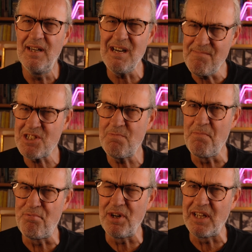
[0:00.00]
I must have been
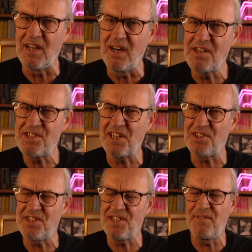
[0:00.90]
pretty young,
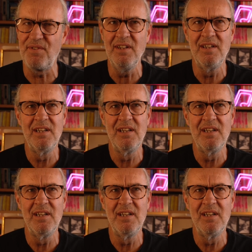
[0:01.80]
6 or 7,